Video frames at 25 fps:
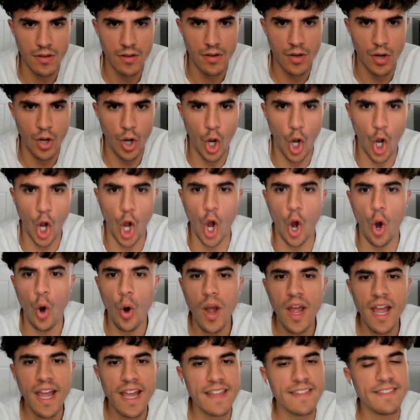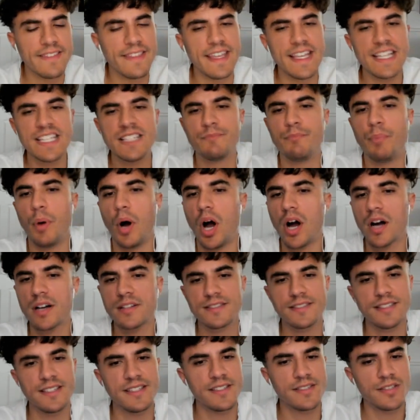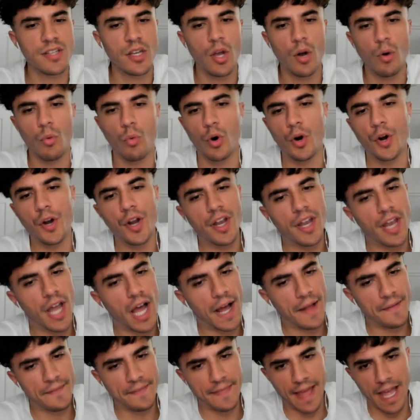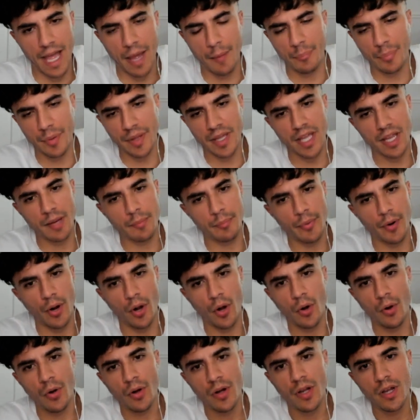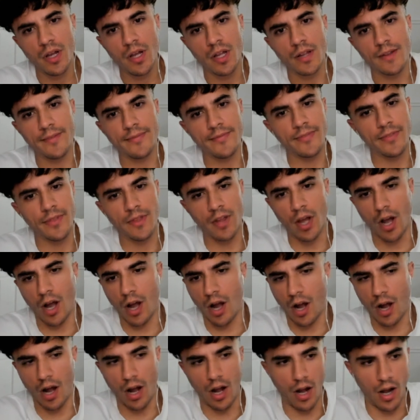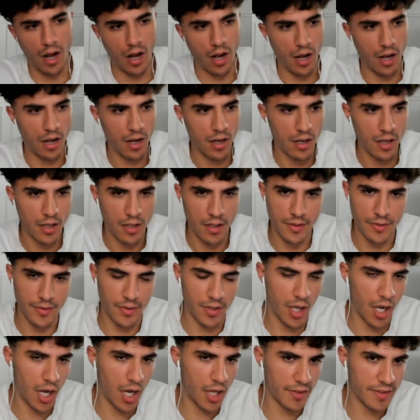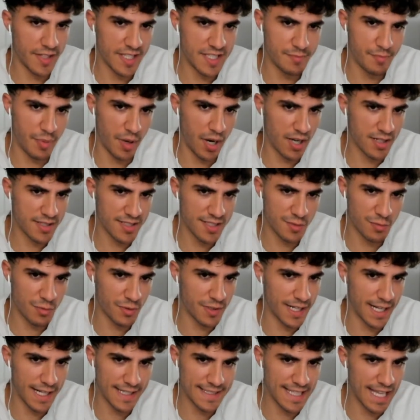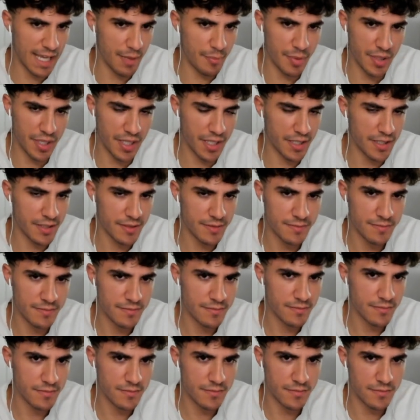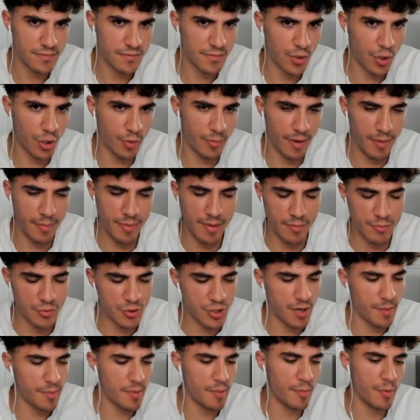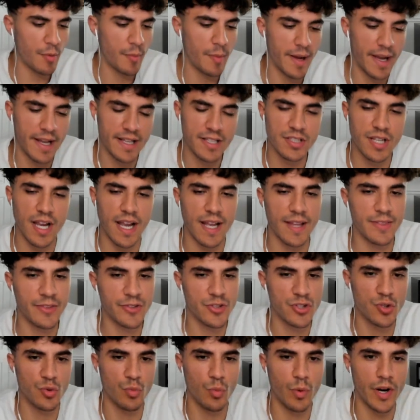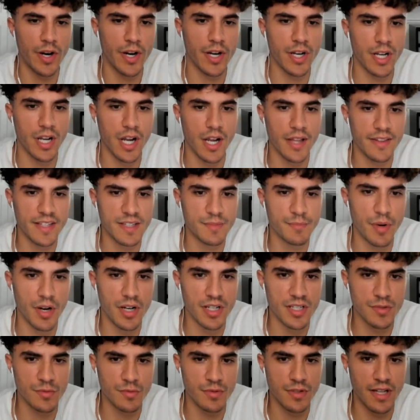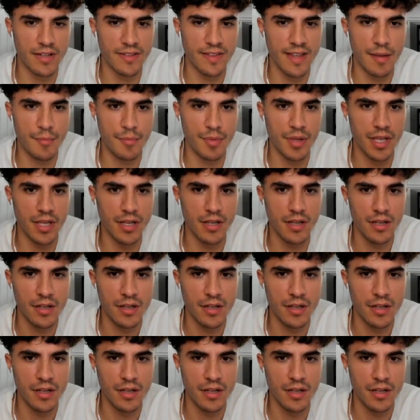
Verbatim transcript: Oh, these boxes were not that big, bro. Nah. Nah, these boxes were not that big. Or maybe I'm tripping, bro, but I, I swear to God, these boxes were not that big.